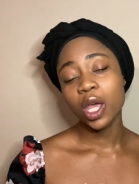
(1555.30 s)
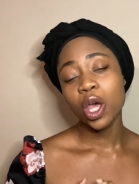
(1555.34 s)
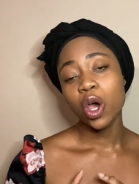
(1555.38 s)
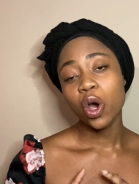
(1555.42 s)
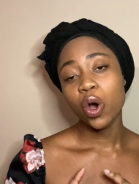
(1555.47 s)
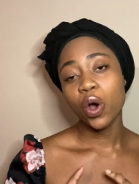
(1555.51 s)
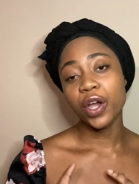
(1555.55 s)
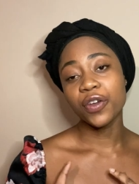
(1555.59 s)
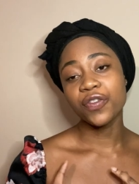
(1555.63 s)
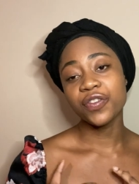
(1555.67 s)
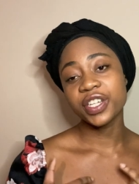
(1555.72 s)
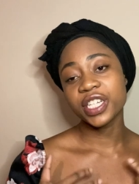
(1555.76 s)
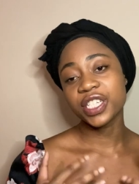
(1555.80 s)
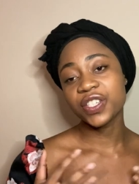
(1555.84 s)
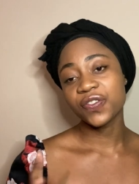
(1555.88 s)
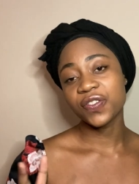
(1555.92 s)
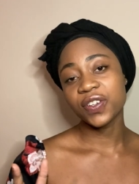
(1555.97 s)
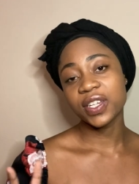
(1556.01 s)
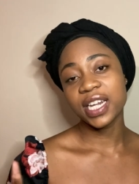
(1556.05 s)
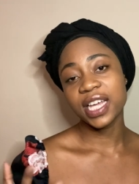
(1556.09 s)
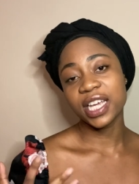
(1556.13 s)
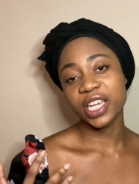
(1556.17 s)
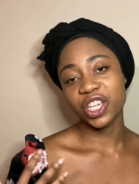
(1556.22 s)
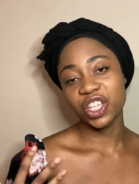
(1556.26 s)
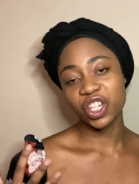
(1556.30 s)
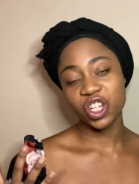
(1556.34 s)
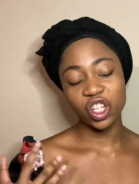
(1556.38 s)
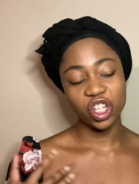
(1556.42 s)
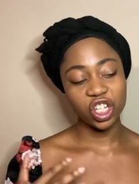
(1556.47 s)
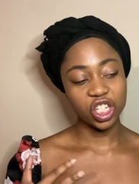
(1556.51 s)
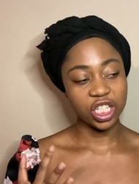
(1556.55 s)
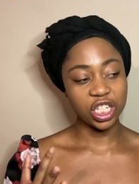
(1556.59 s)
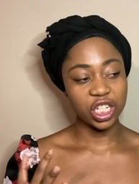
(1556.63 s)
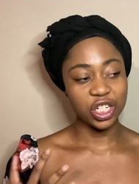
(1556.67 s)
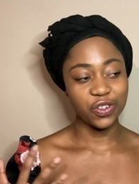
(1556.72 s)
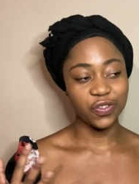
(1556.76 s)
or if you just feel like you
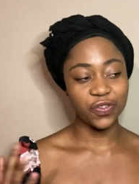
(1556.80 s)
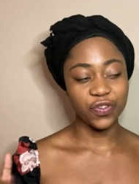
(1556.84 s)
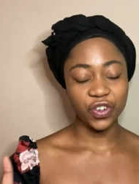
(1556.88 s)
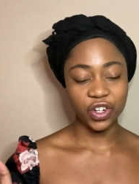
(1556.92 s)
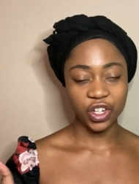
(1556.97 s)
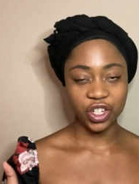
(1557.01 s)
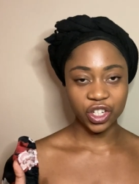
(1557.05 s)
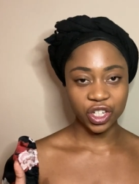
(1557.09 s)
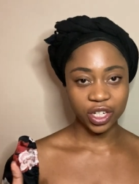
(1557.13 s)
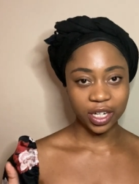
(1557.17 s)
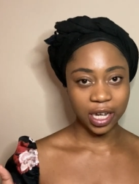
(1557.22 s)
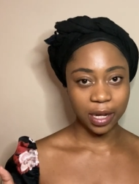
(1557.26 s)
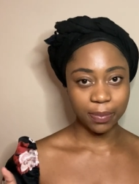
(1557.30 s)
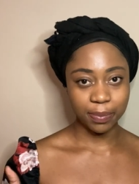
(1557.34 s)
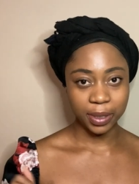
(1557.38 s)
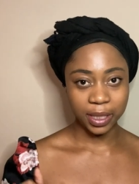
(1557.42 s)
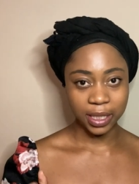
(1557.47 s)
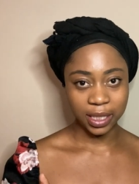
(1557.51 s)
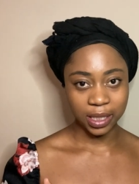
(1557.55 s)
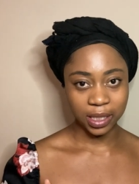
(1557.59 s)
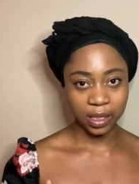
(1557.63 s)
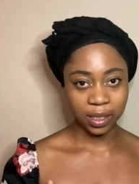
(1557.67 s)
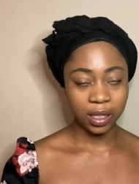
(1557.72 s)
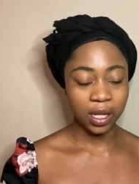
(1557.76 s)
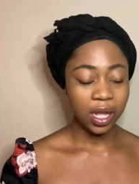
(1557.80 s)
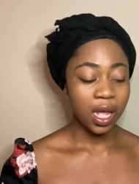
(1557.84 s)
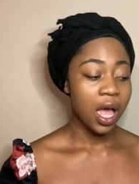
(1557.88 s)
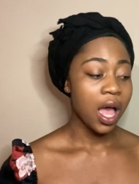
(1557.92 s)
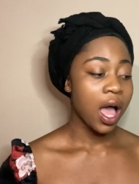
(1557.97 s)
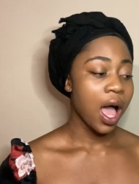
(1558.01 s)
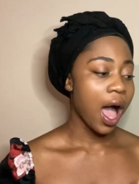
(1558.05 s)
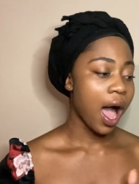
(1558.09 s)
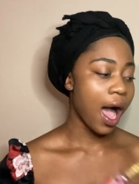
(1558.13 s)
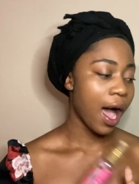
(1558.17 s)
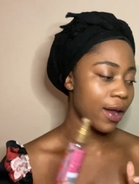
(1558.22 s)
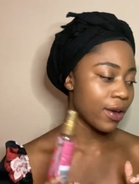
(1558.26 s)
just need to freshen up a little.
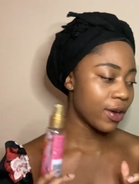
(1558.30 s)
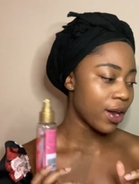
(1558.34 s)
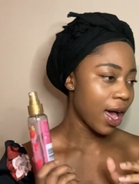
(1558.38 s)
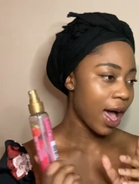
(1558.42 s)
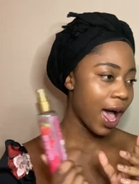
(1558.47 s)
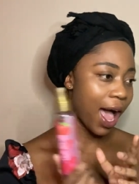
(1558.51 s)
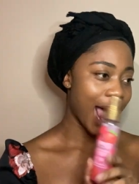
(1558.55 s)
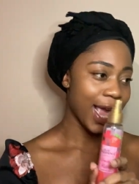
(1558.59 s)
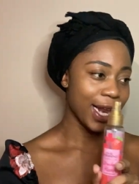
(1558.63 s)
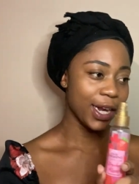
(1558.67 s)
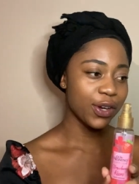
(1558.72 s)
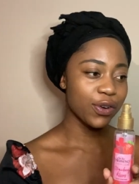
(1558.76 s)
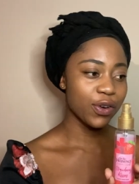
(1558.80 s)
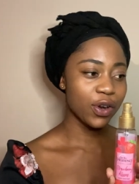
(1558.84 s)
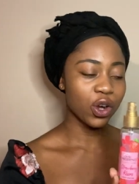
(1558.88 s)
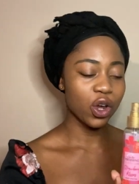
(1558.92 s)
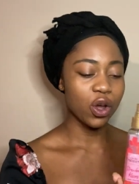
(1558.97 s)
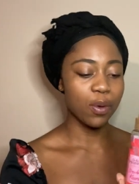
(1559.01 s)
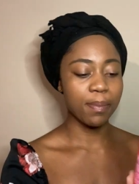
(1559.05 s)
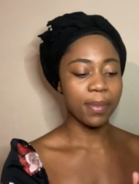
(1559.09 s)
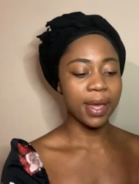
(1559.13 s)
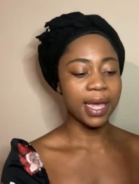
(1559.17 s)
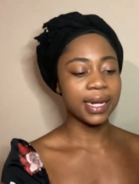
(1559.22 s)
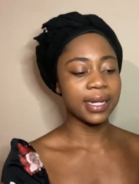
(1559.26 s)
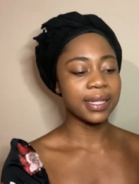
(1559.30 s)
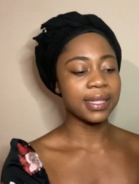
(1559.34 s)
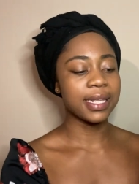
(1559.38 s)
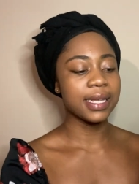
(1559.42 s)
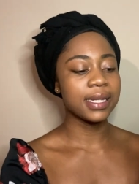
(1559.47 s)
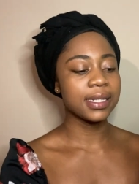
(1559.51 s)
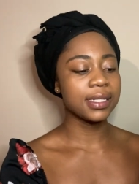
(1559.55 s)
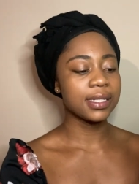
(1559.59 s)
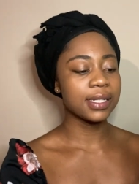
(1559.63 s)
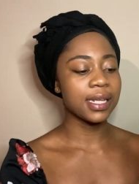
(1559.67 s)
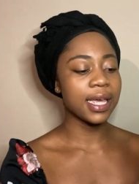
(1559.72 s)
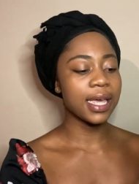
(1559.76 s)
I'd highly recommend.
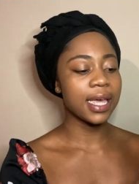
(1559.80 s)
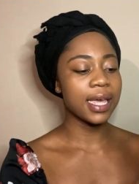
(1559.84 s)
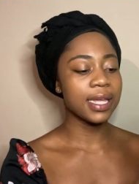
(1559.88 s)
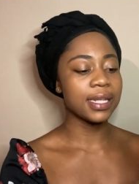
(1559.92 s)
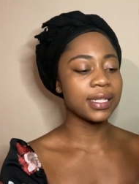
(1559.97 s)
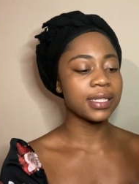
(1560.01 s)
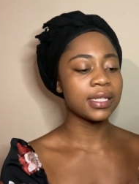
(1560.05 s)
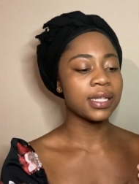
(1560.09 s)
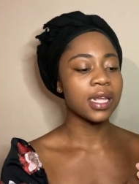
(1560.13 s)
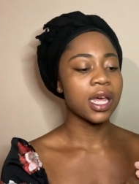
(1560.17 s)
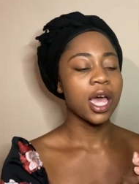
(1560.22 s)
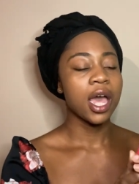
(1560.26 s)
This is